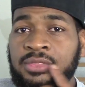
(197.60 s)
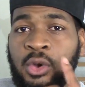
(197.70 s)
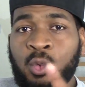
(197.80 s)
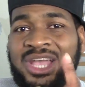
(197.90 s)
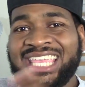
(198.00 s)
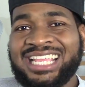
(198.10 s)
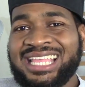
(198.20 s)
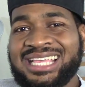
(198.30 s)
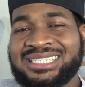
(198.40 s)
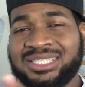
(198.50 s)
The
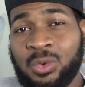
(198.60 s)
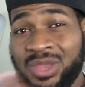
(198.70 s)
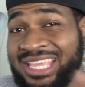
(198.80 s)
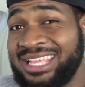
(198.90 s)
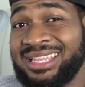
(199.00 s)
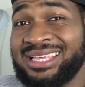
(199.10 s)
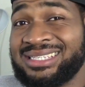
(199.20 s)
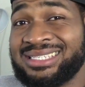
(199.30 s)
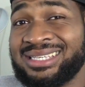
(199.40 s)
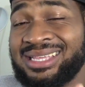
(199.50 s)
WikiLeaks to
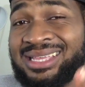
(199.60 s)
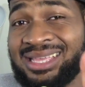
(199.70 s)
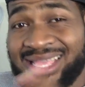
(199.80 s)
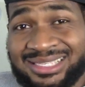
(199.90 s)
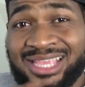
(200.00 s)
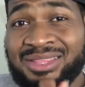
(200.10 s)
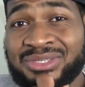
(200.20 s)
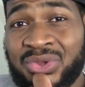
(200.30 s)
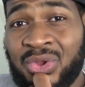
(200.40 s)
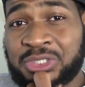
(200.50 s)
WikiLeaks is in
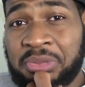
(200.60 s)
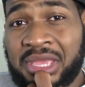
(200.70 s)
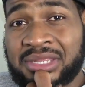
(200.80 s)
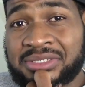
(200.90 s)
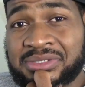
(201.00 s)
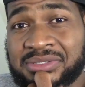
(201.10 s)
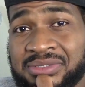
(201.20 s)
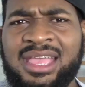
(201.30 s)
this girl's panties.